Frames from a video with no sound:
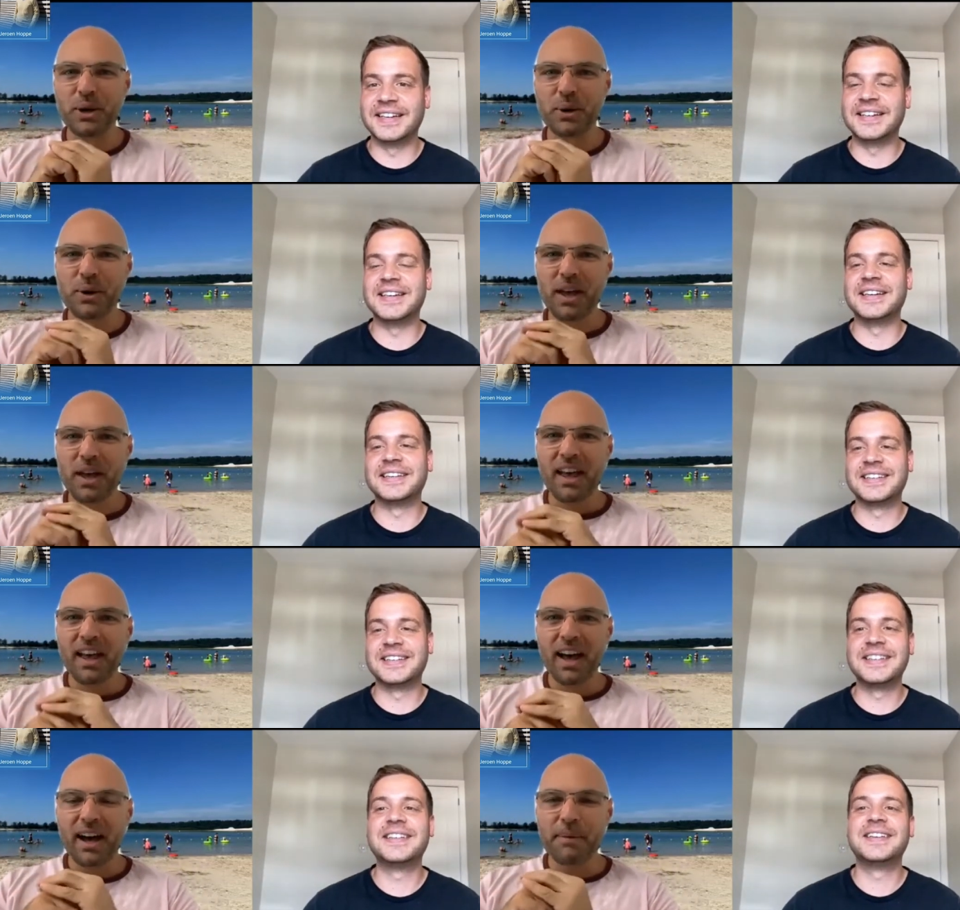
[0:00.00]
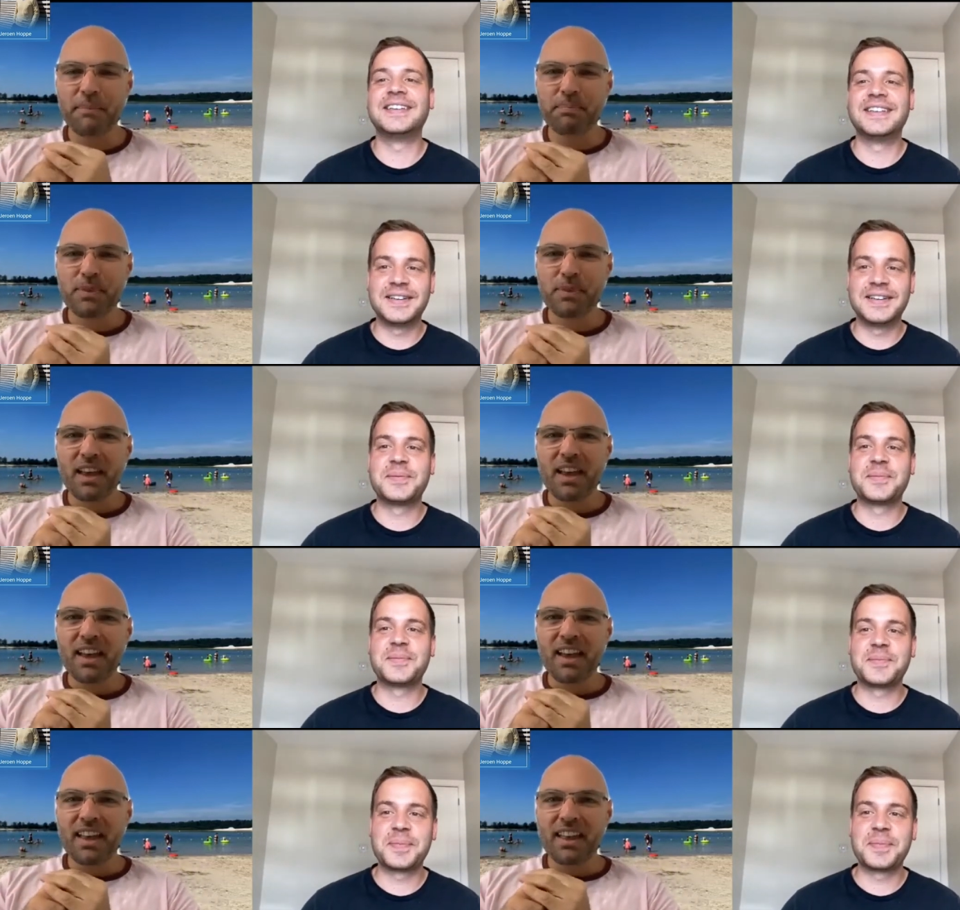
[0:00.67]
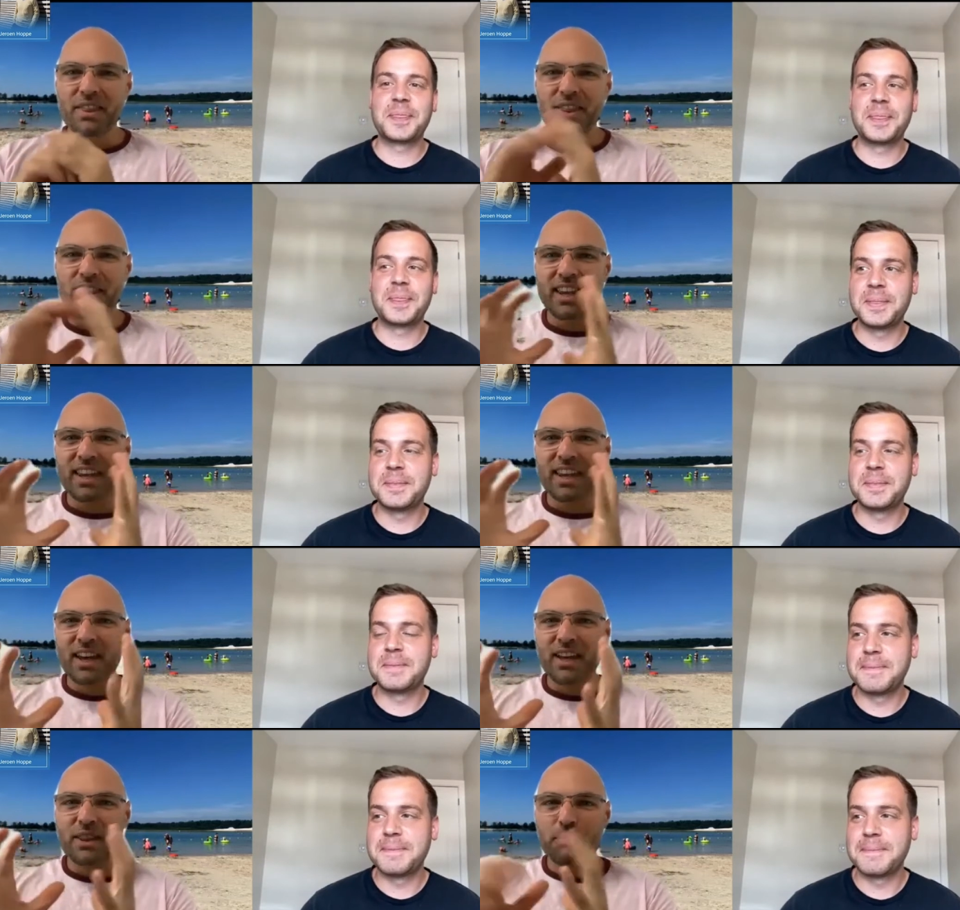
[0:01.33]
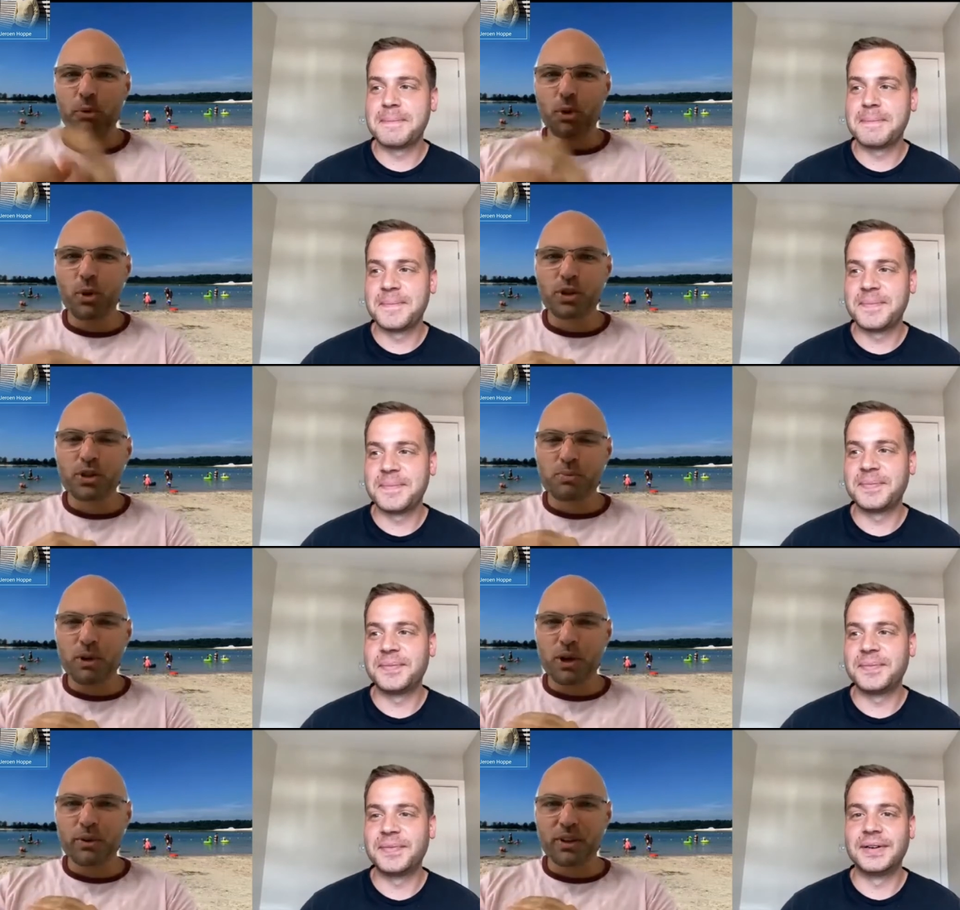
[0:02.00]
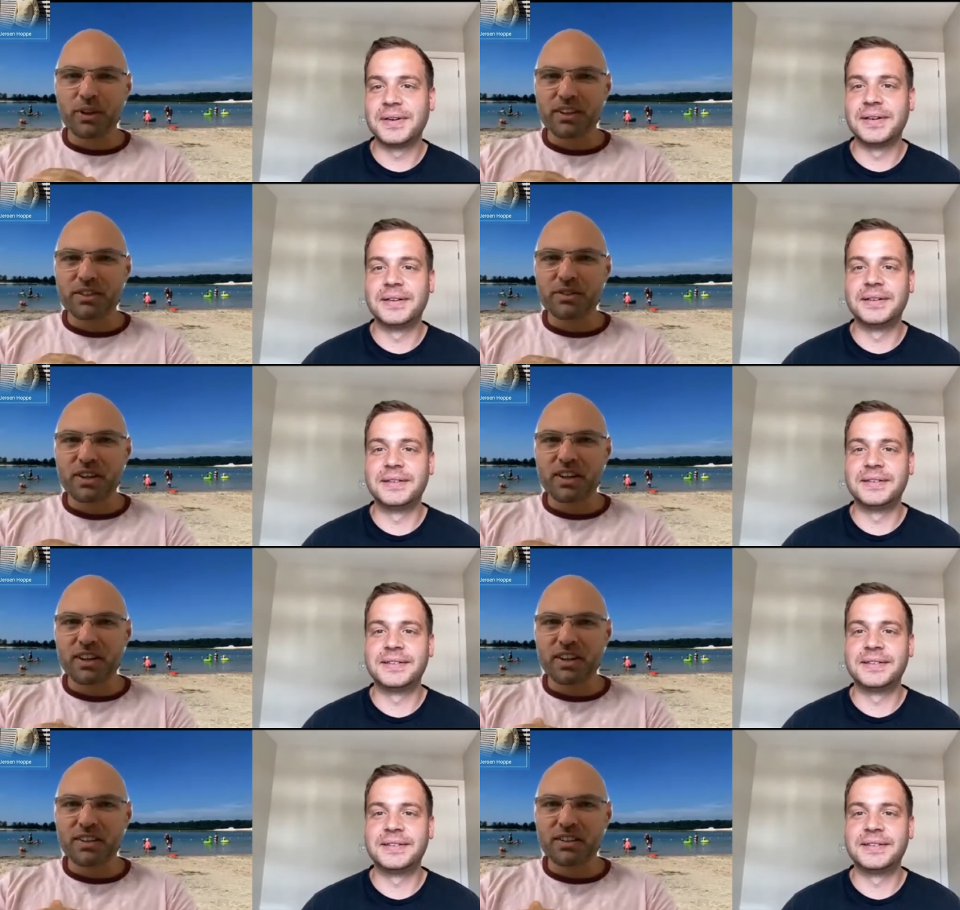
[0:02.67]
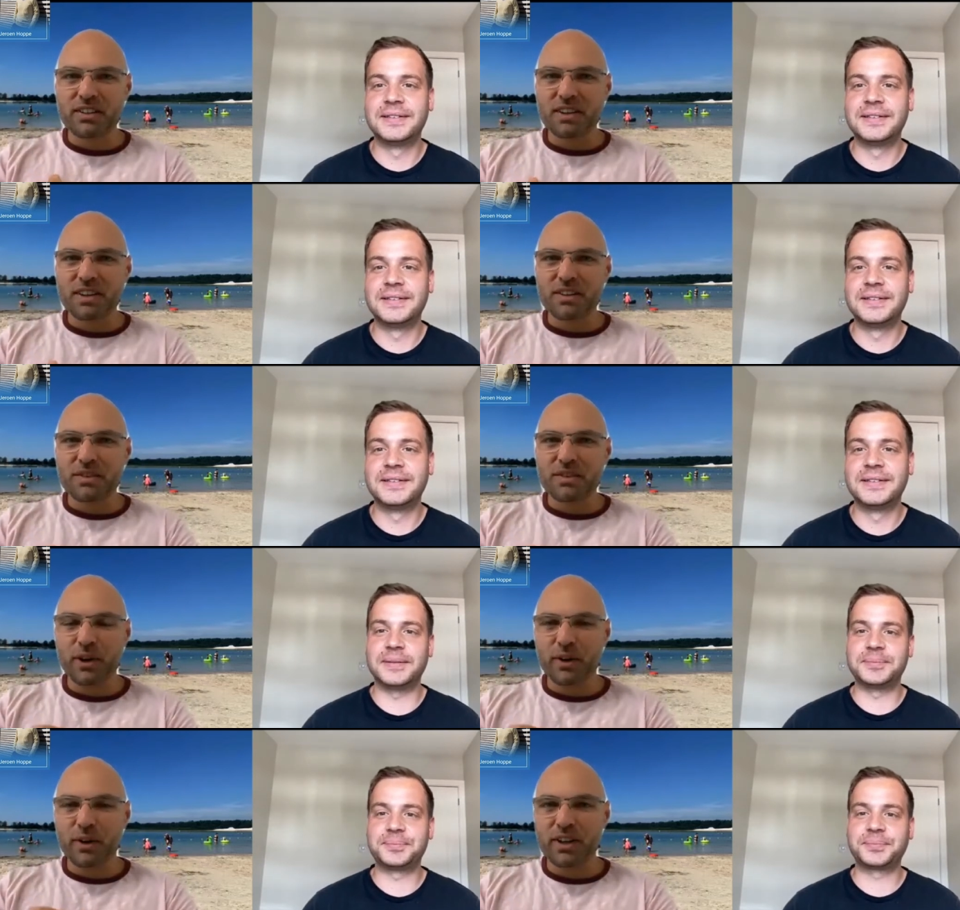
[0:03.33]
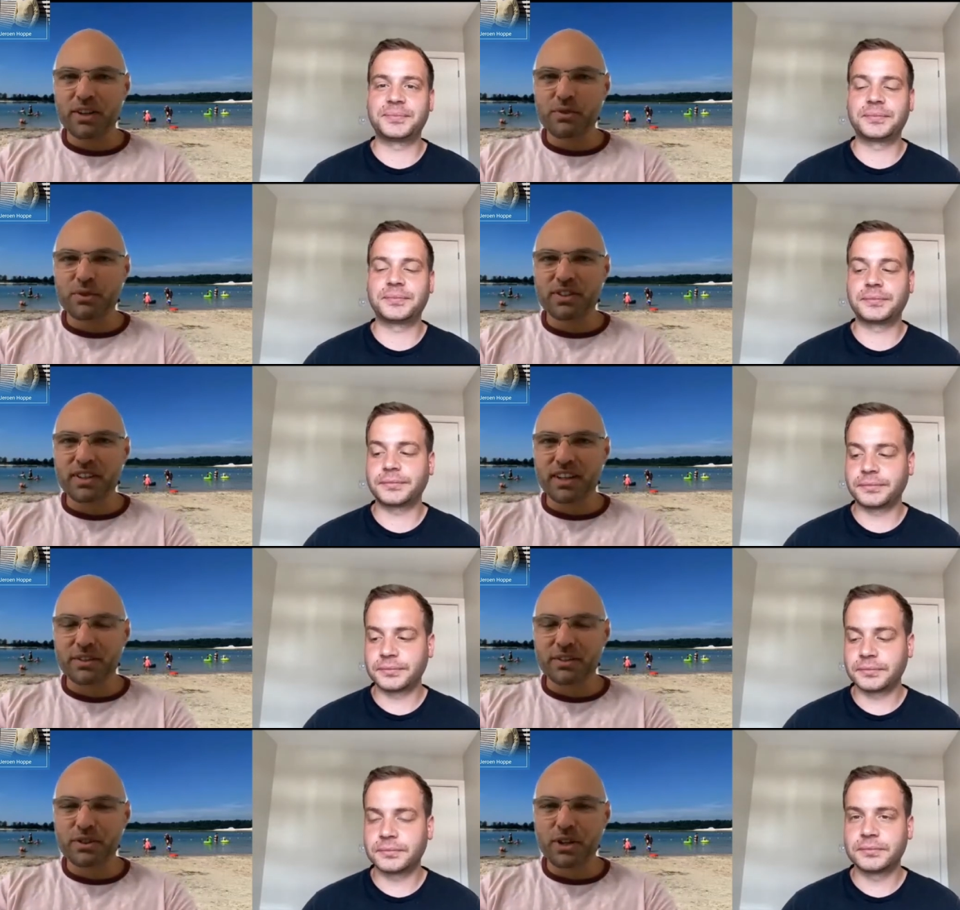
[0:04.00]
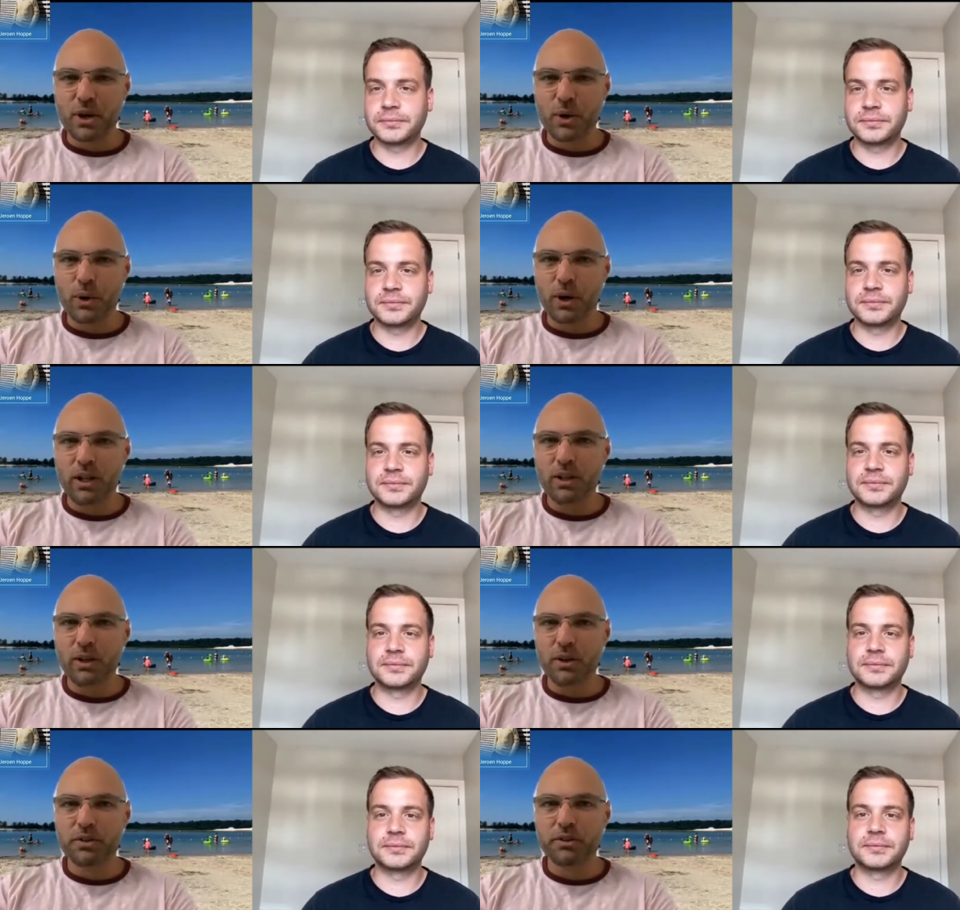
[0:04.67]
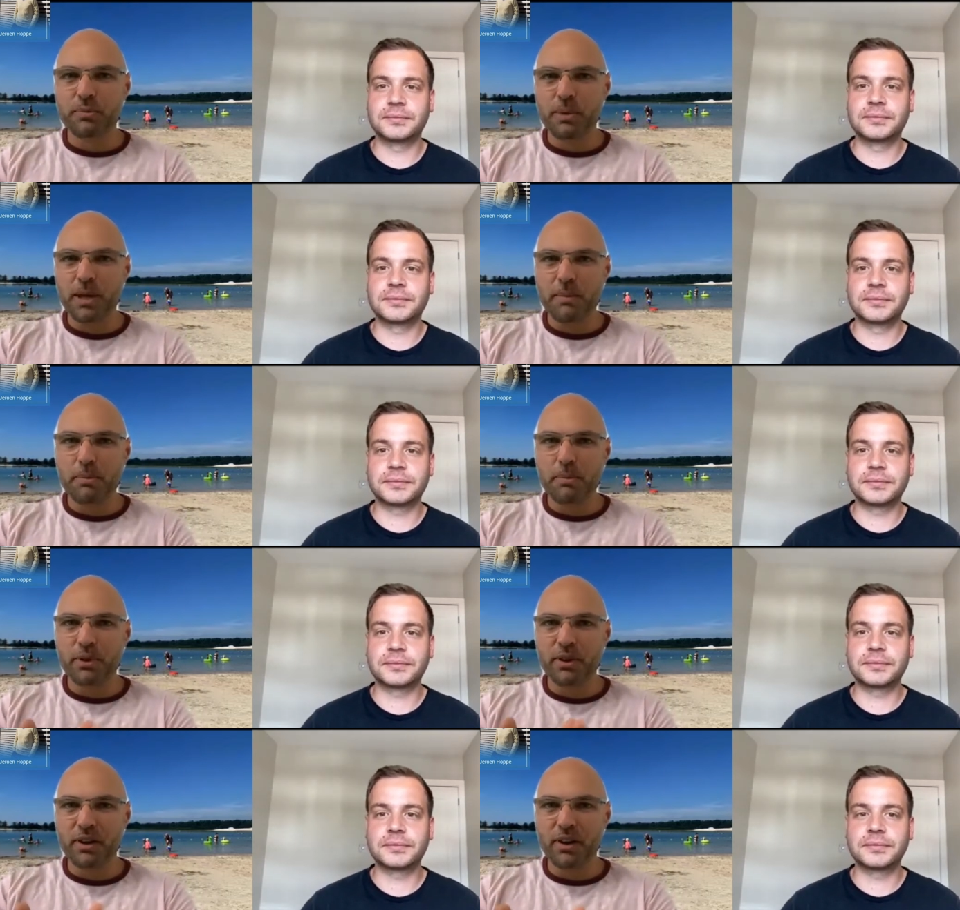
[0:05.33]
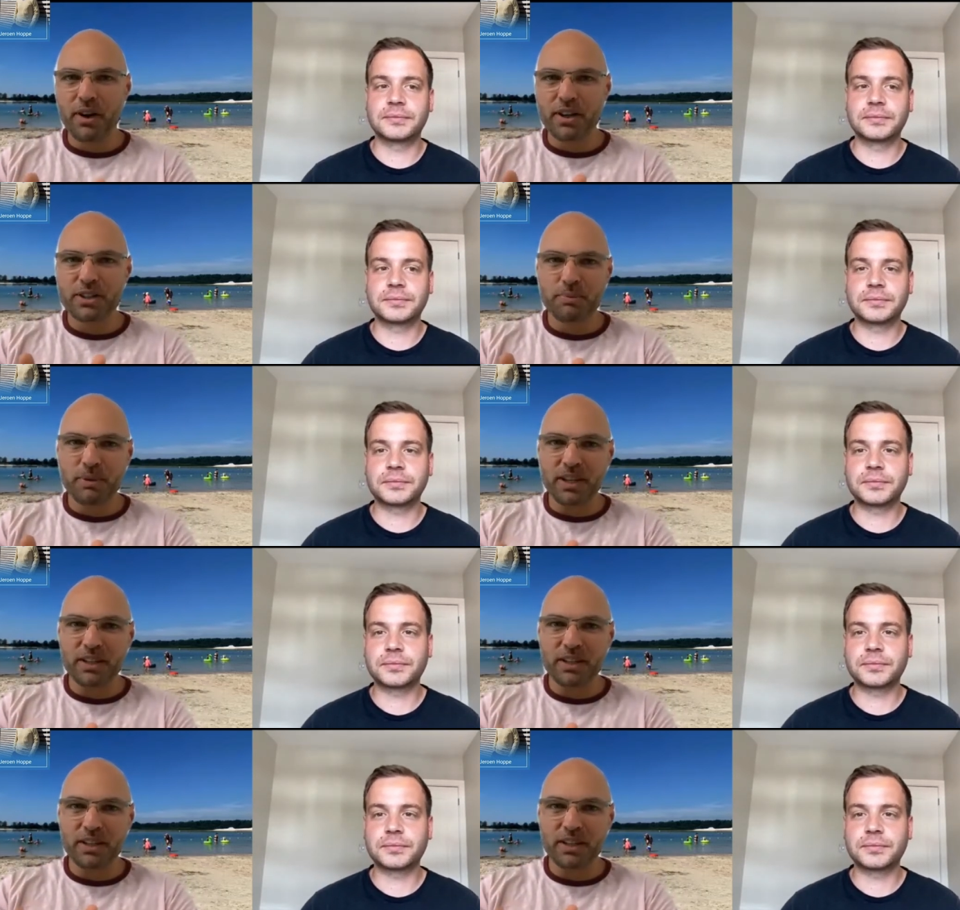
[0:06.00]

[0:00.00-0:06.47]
Speaker 1: yeah. Um, the uh, the mortgage broking is, uh, very interesting. So a lot of people that I speak